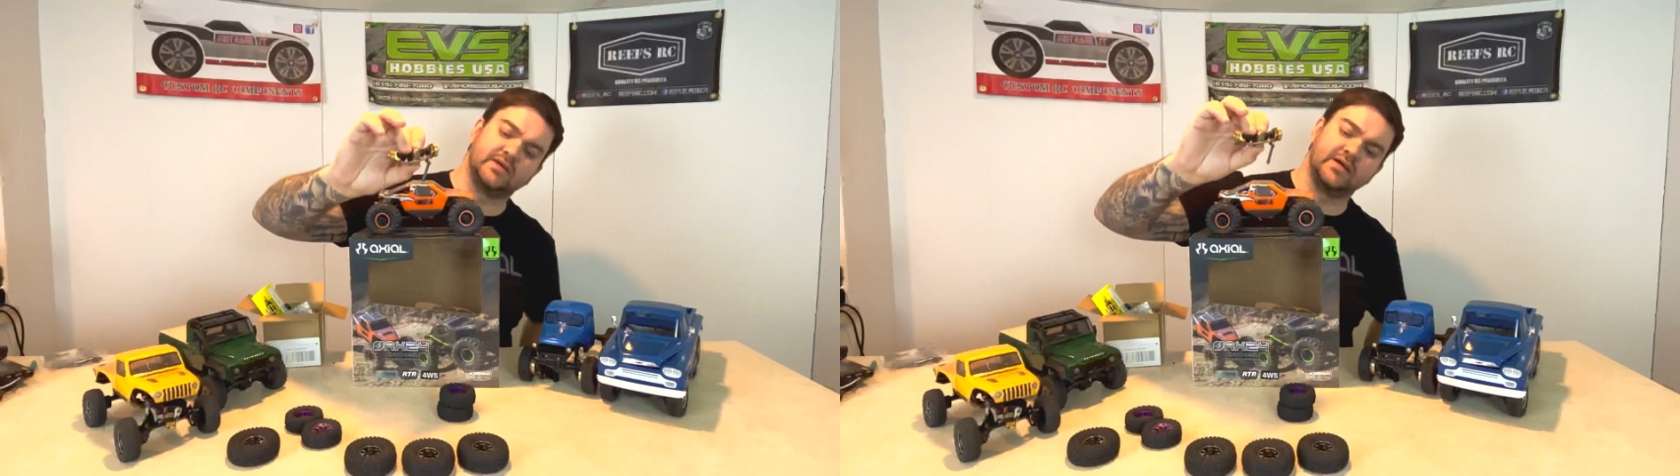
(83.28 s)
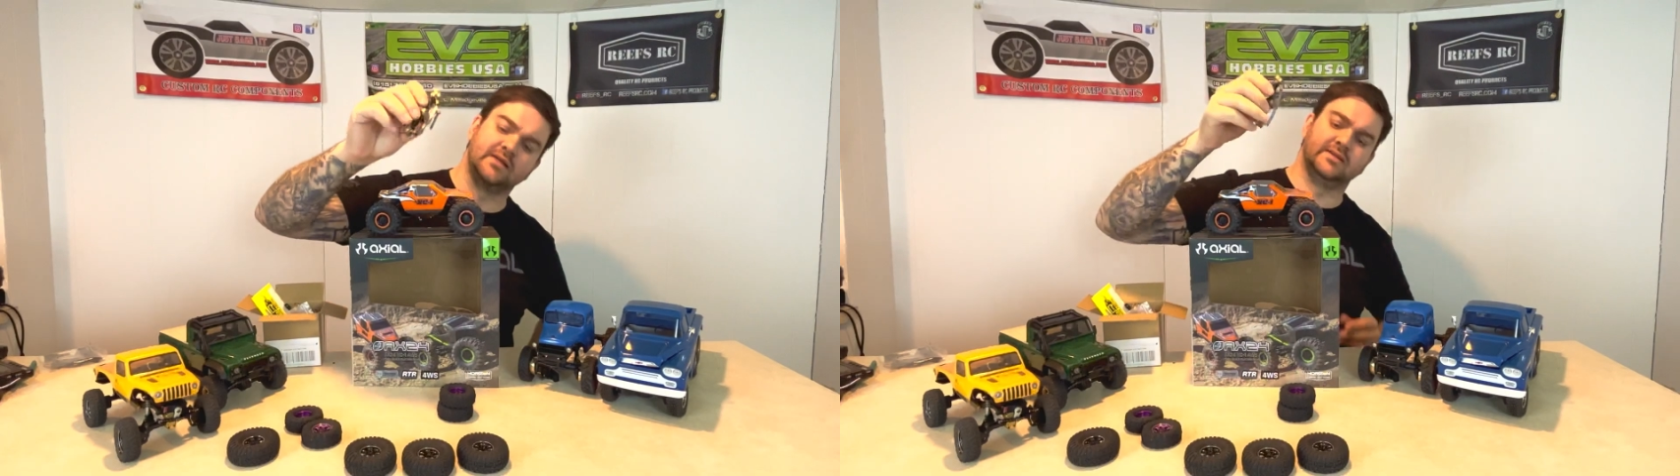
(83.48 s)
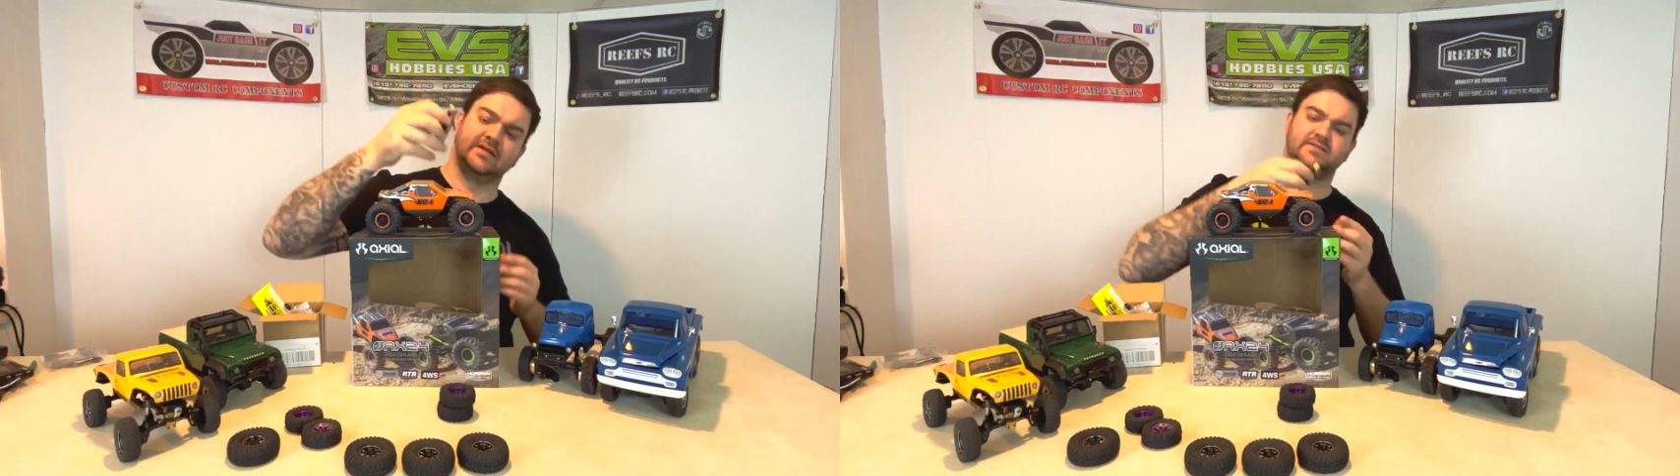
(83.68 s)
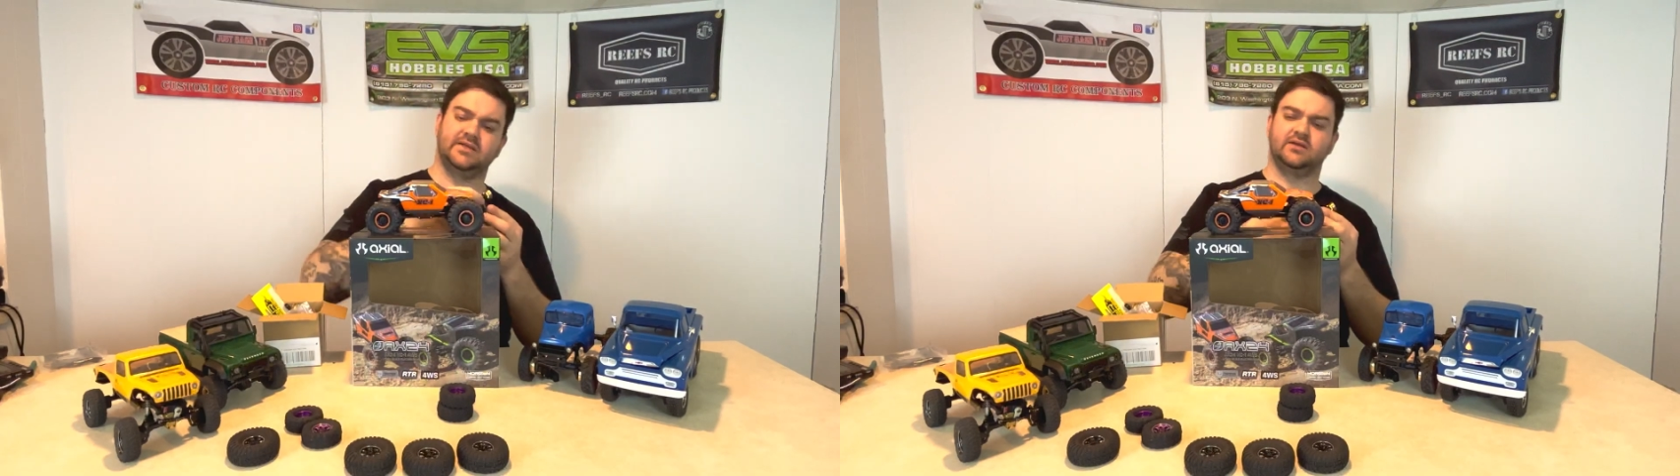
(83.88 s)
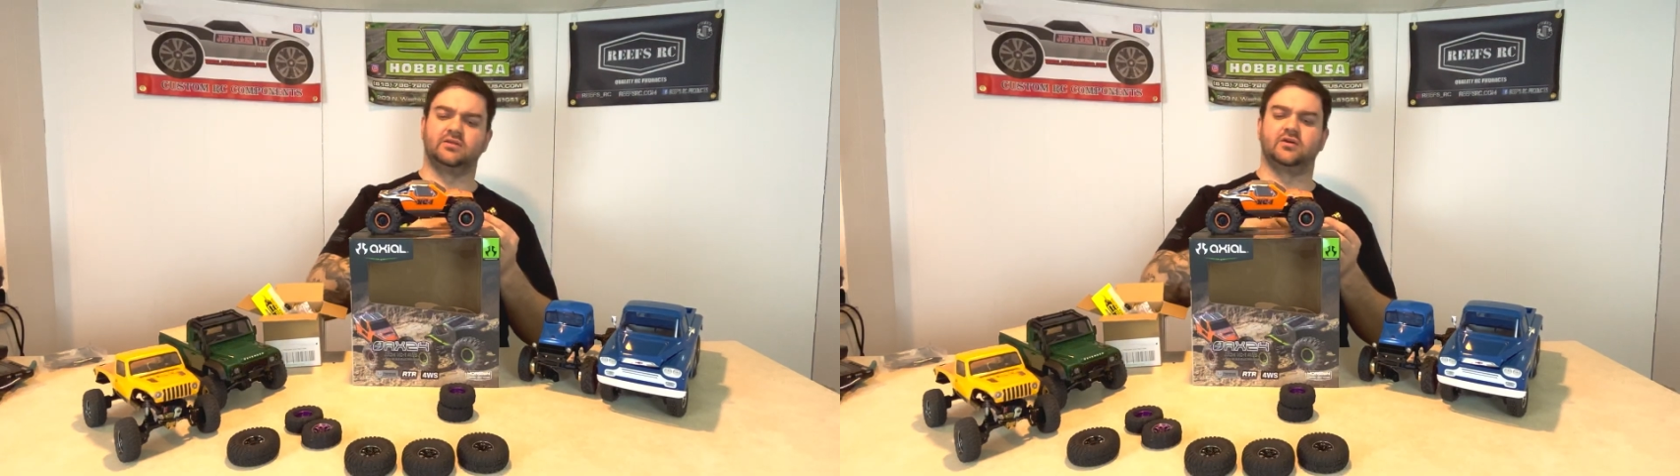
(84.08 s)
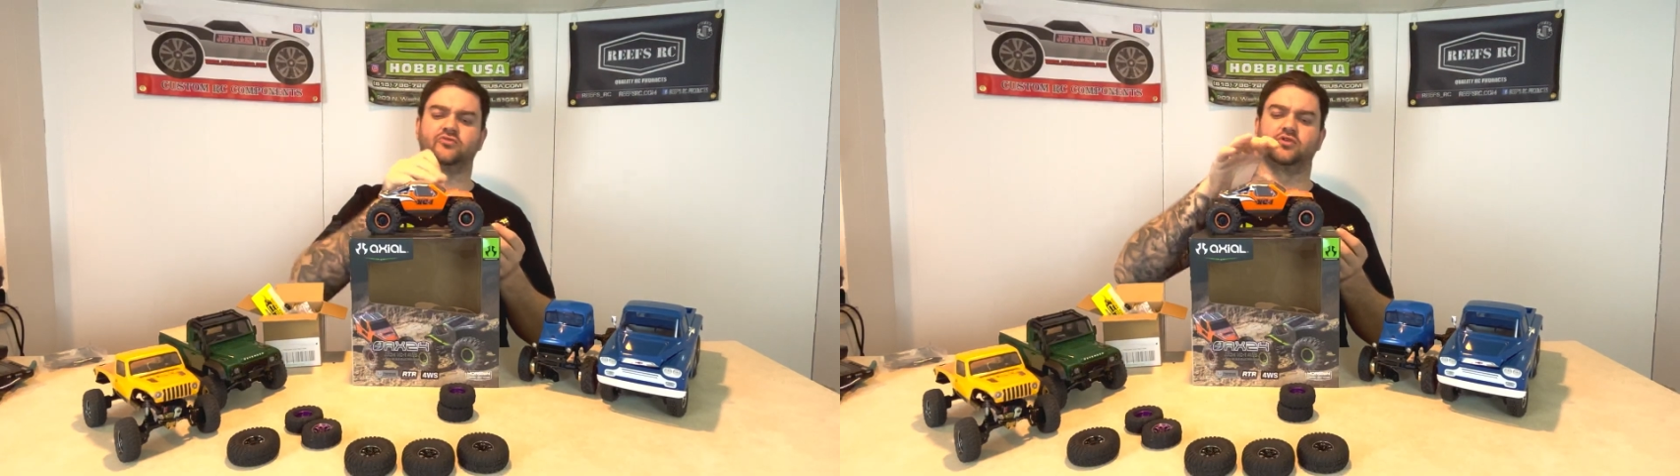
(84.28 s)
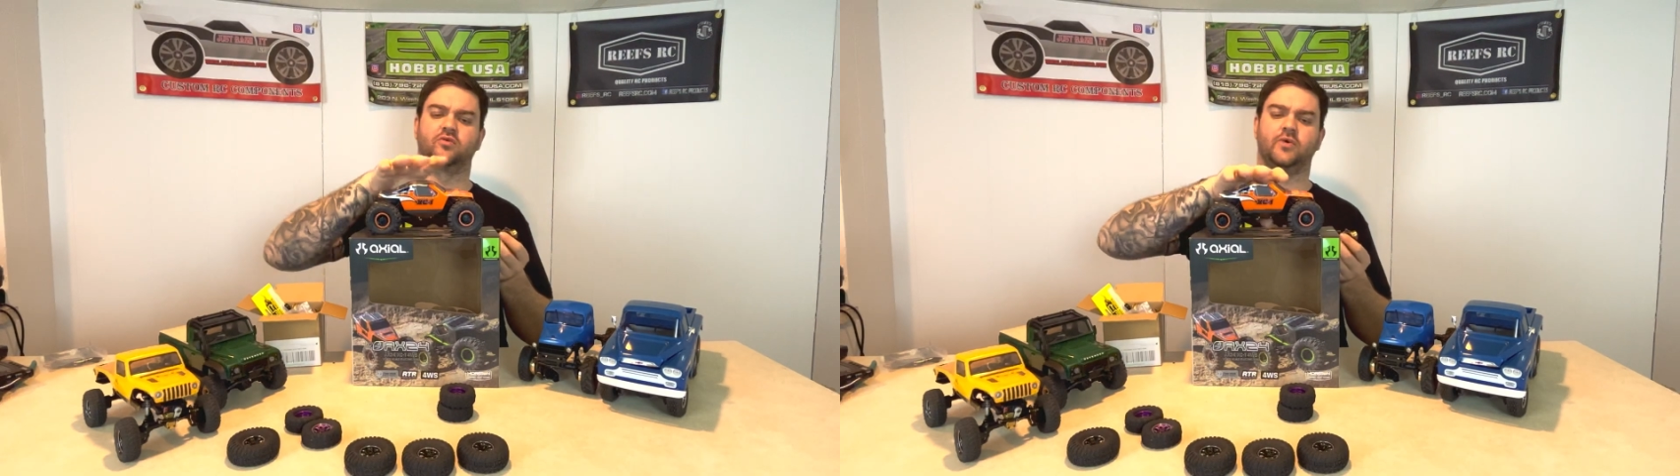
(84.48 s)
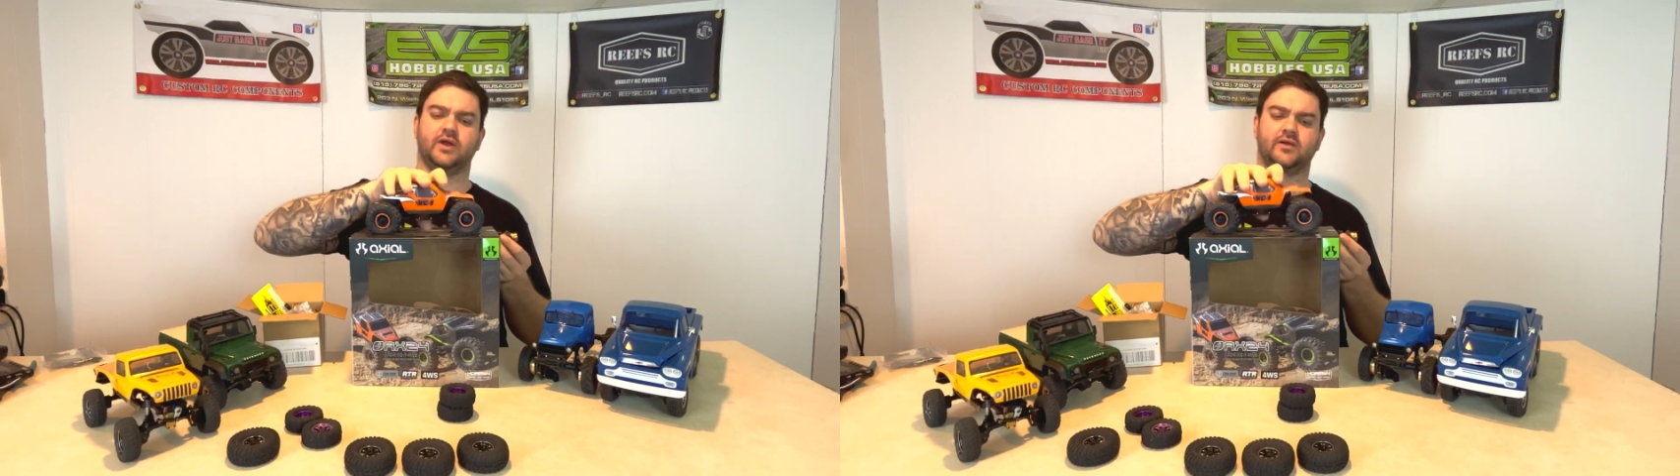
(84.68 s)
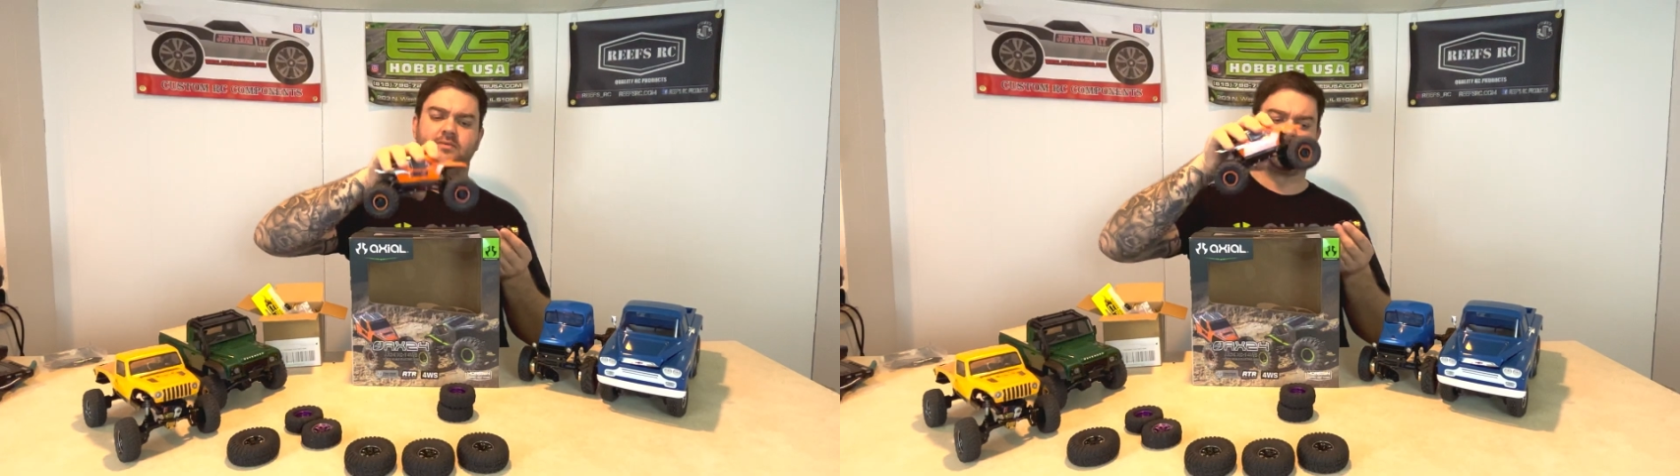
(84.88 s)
And let's take a look real quick.